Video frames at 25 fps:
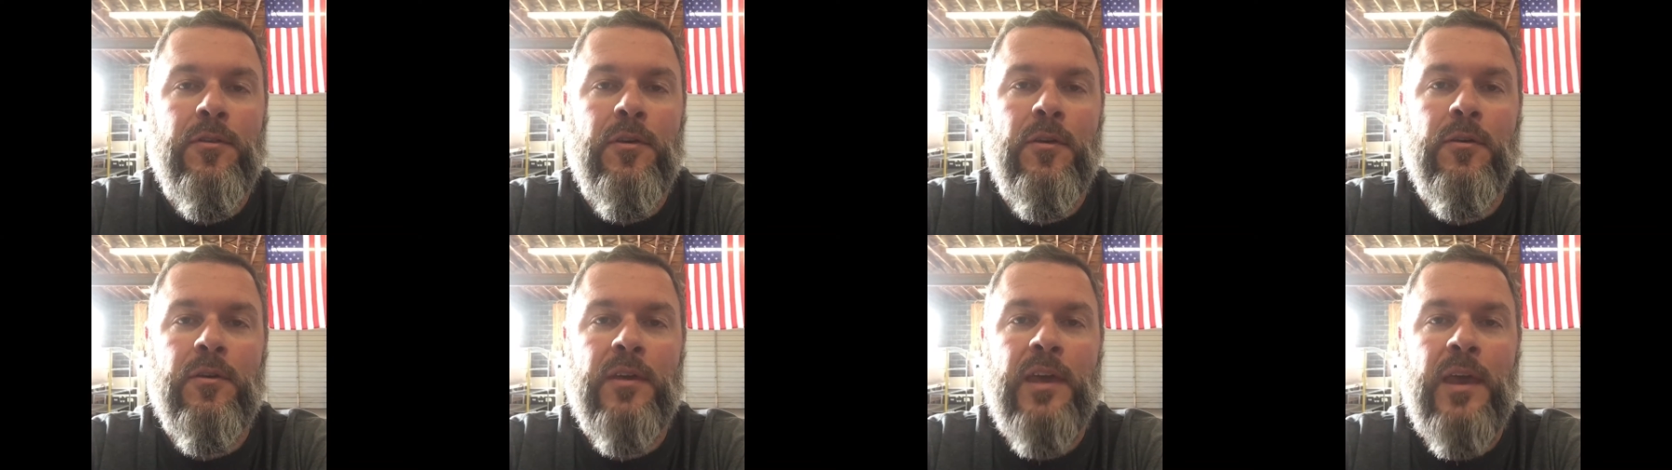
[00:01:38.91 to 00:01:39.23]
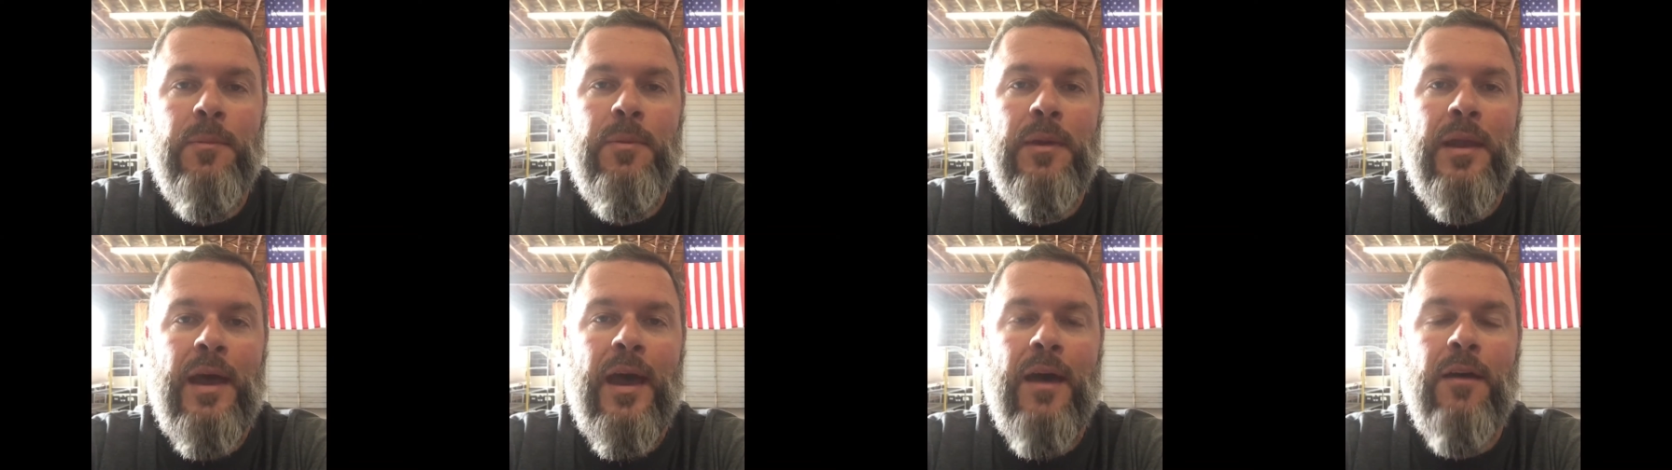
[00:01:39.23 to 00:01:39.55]
So,
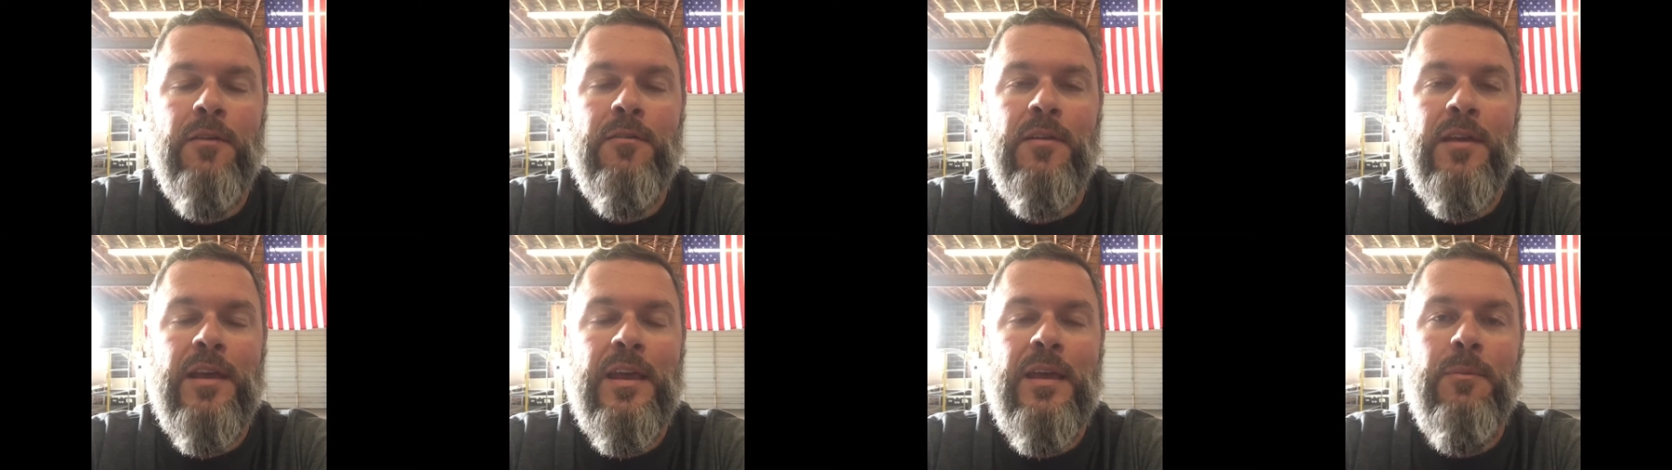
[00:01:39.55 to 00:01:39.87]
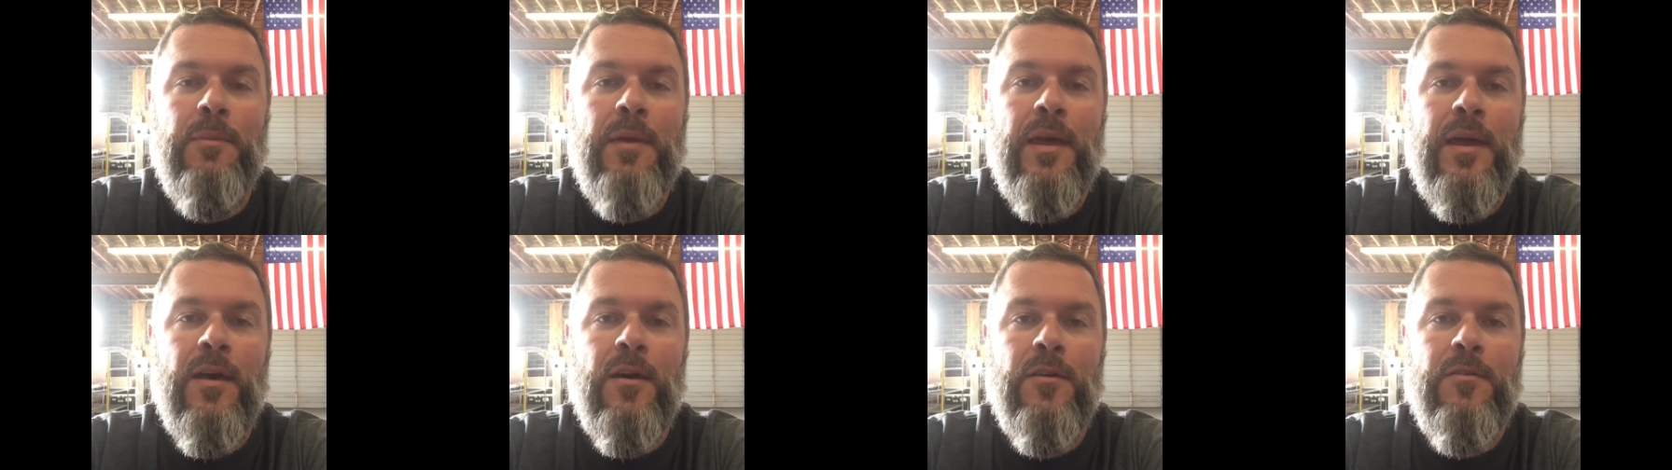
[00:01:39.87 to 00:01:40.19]
keep an eye on your
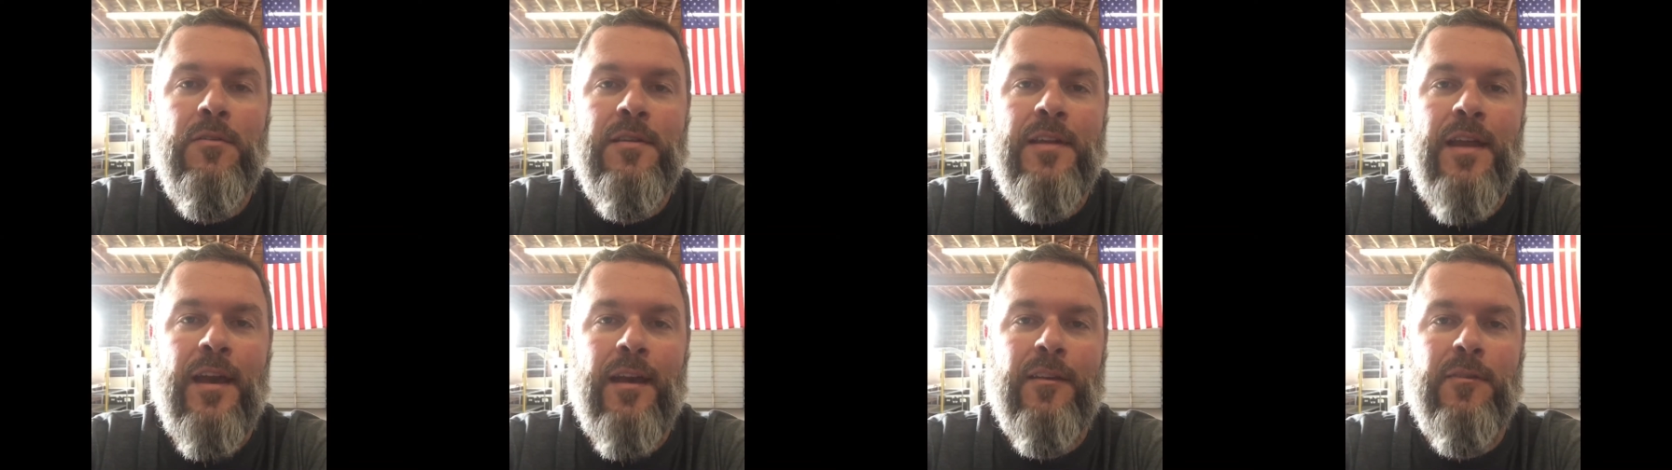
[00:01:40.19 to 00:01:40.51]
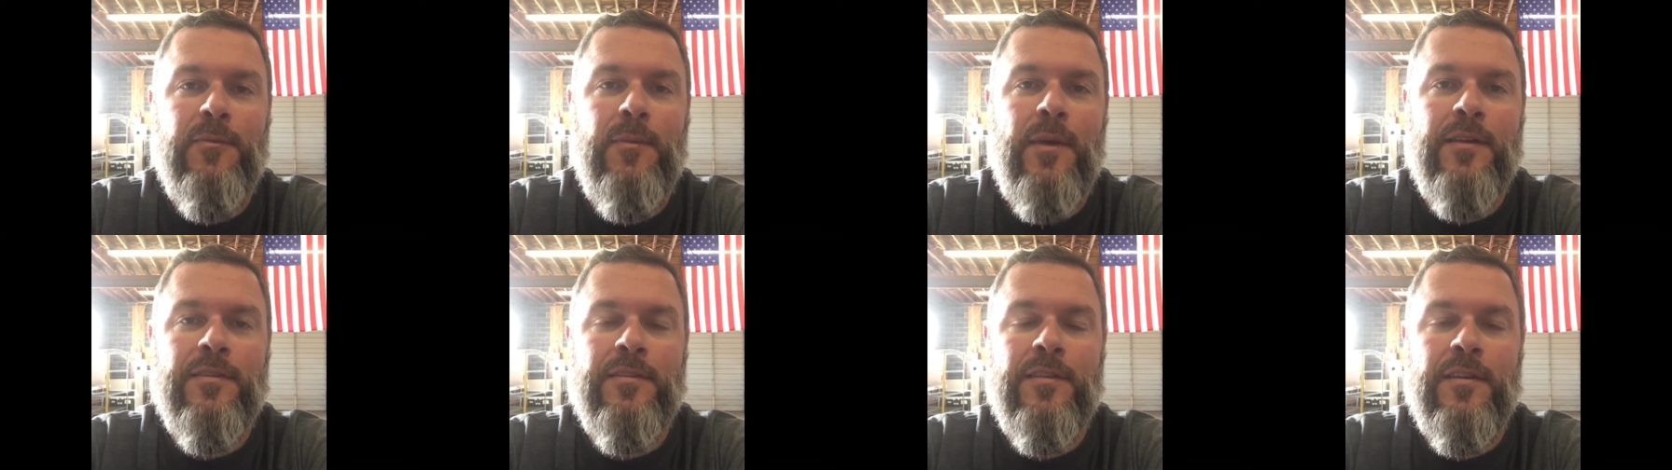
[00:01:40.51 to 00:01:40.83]
email, your
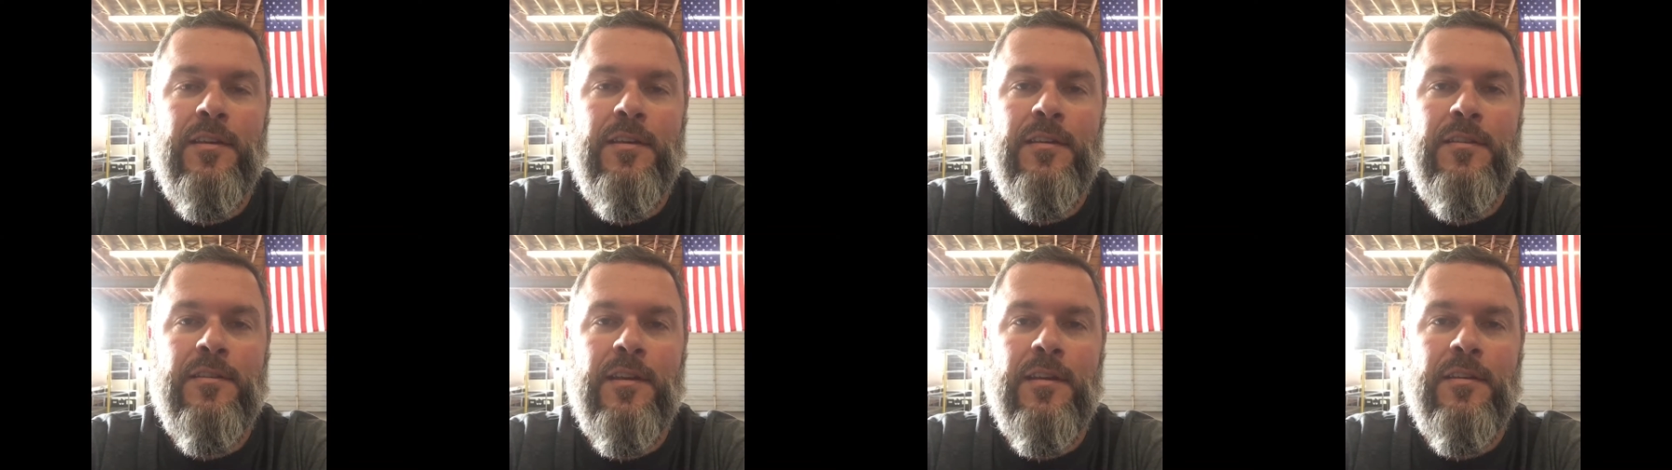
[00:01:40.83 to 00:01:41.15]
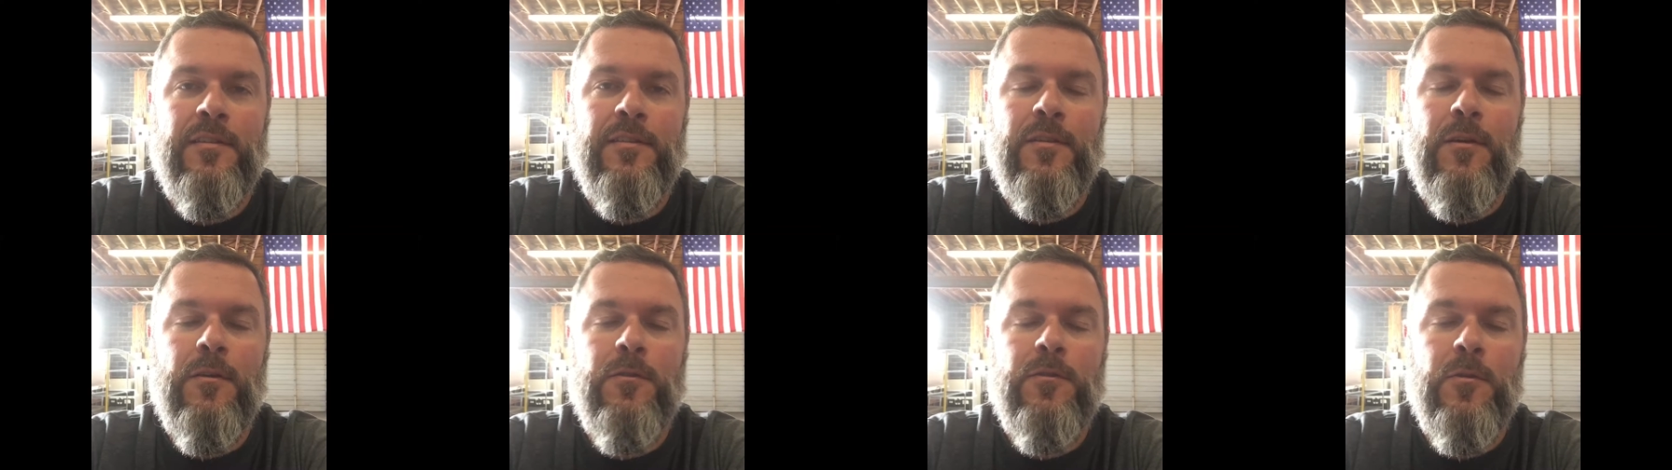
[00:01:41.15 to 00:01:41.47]
text message,
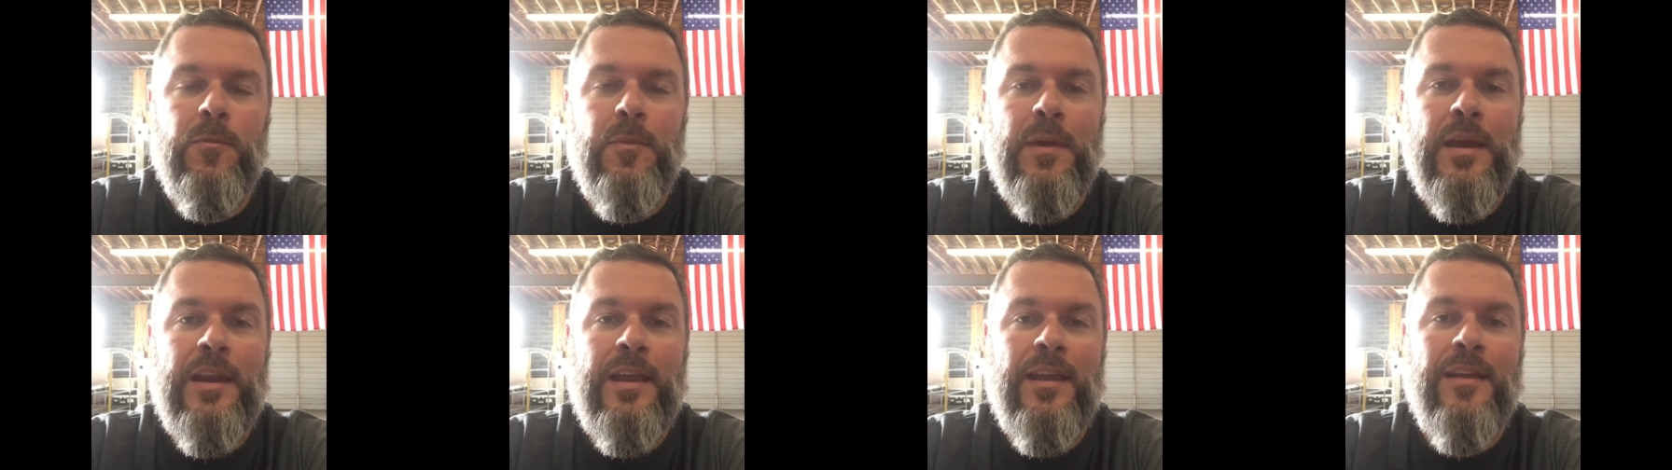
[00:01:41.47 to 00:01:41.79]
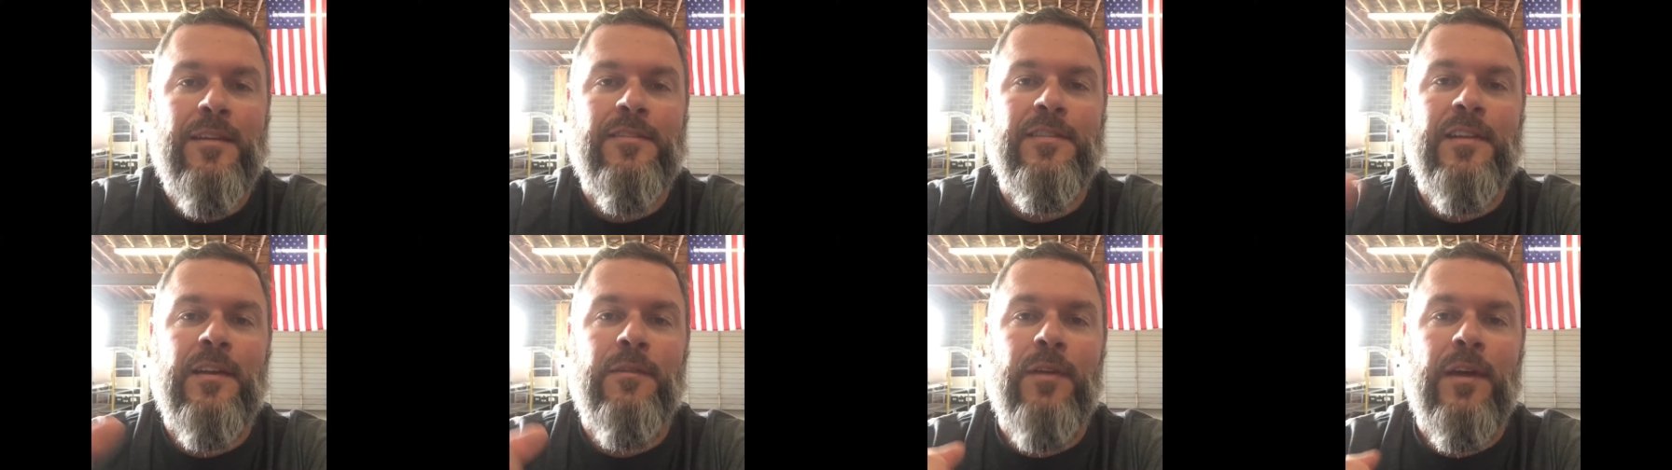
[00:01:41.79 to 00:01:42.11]
and social media
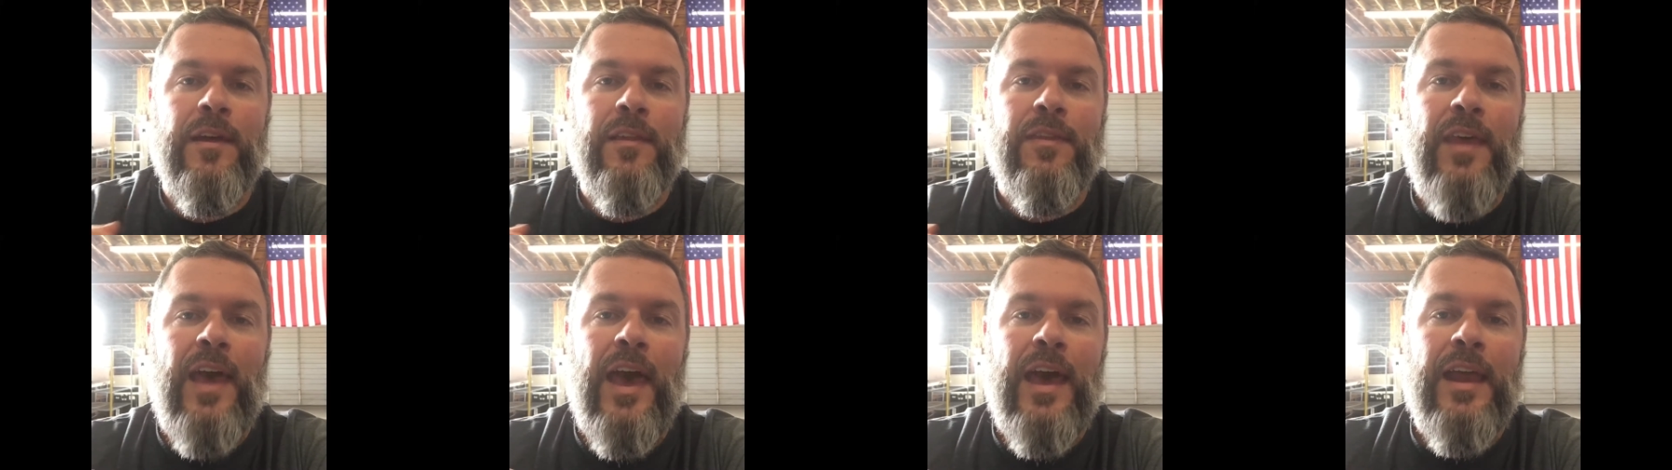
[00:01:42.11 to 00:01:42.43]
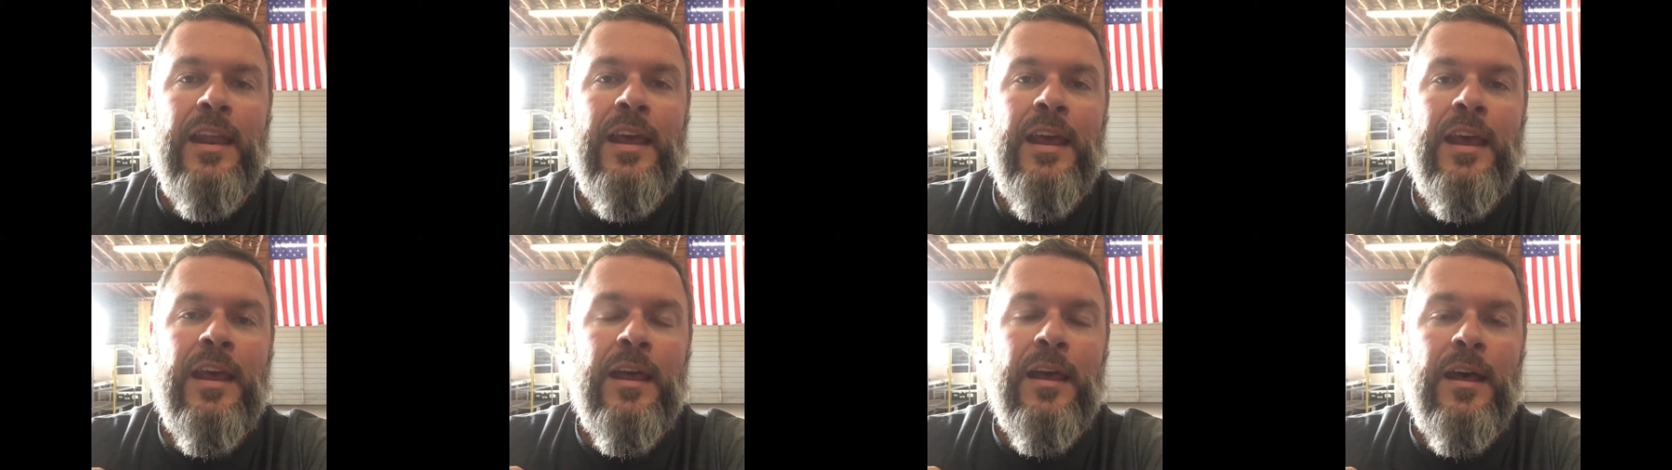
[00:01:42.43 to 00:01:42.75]
and stuff like
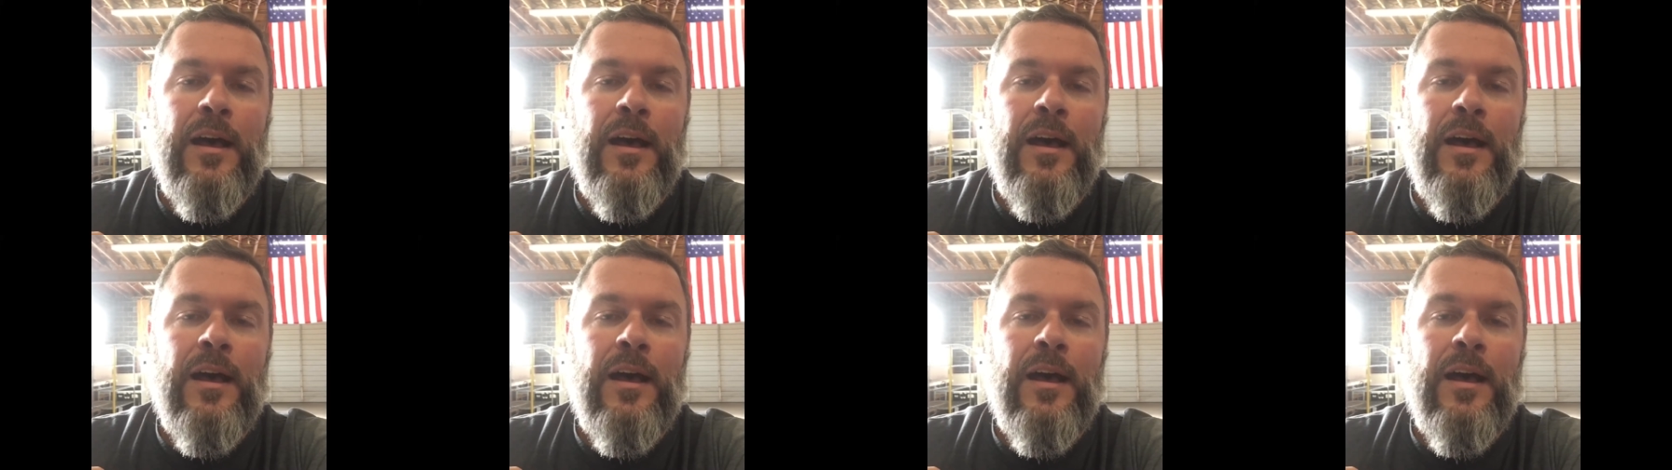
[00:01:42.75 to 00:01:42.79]
that.